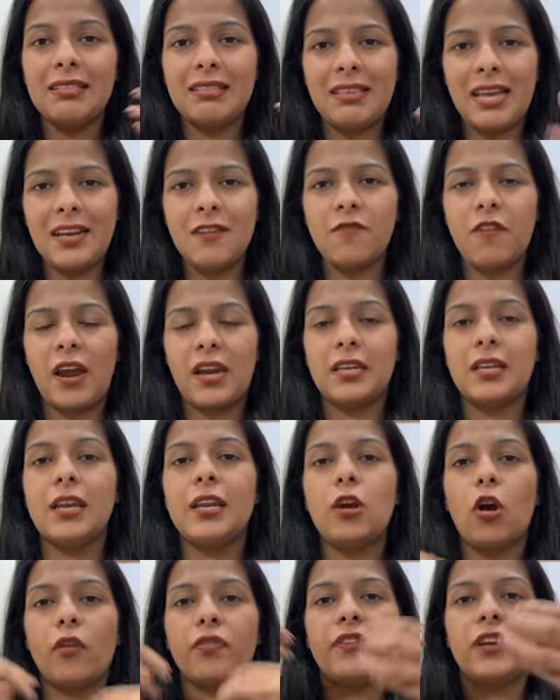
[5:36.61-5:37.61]
And then
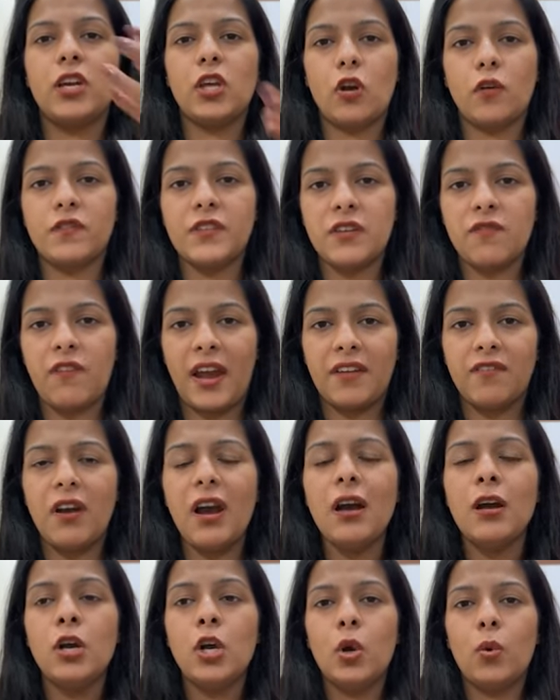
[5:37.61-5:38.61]
finally on the day of the
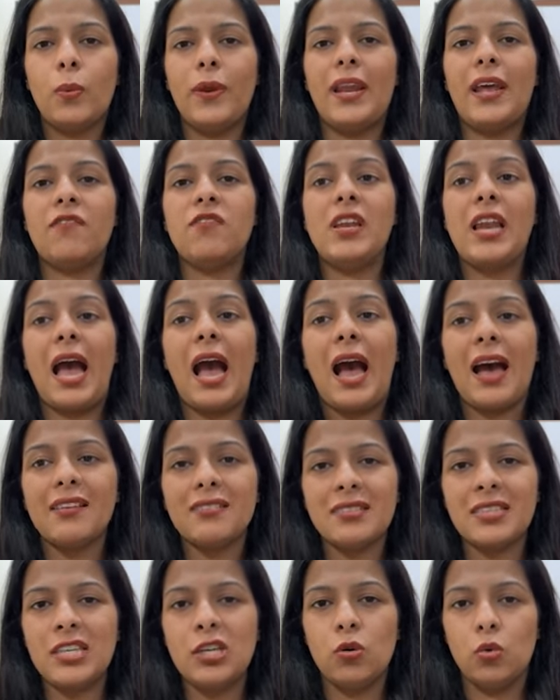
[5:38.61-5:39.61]
viva, when I will
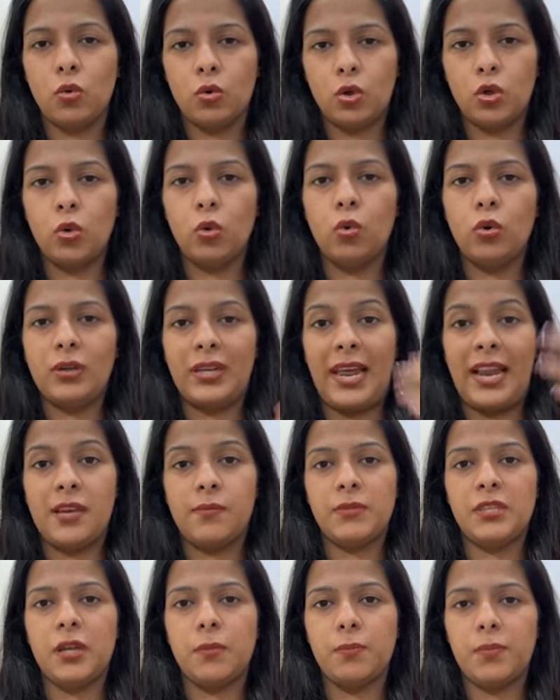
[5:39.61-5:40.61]
ask you to
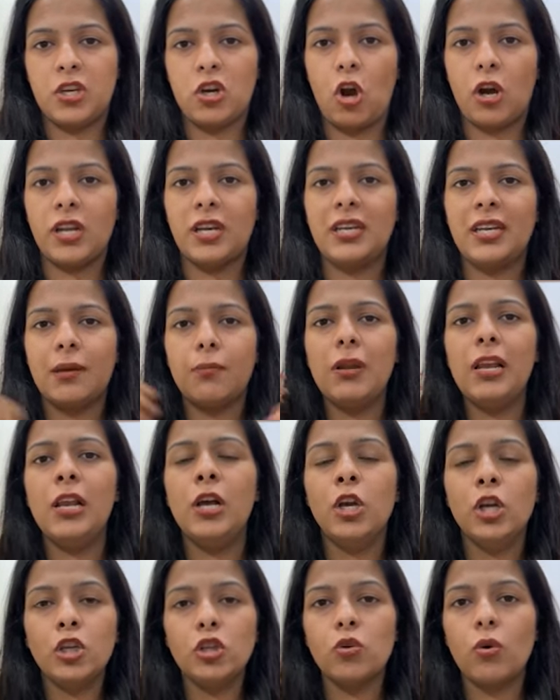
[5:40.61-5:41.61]
tell me the periodic table,
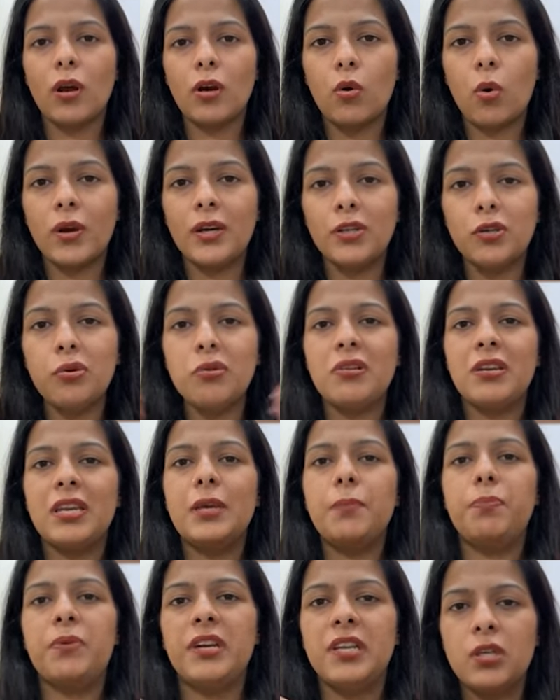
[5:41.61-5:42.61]
you are going to
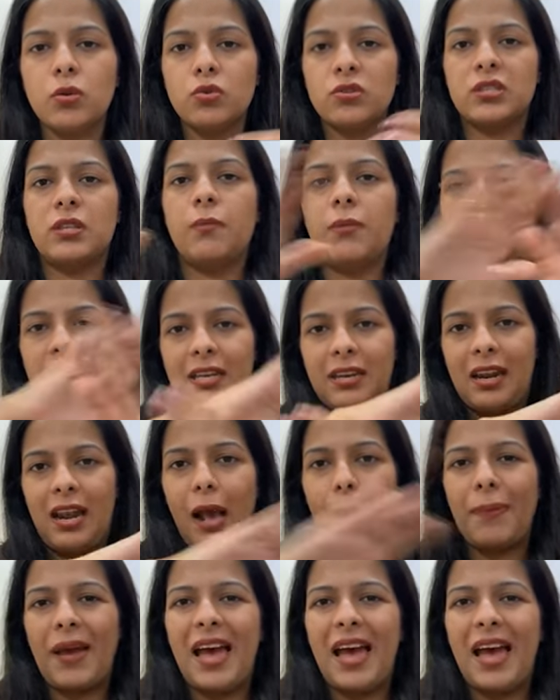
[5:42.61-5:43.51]
reproduce the material.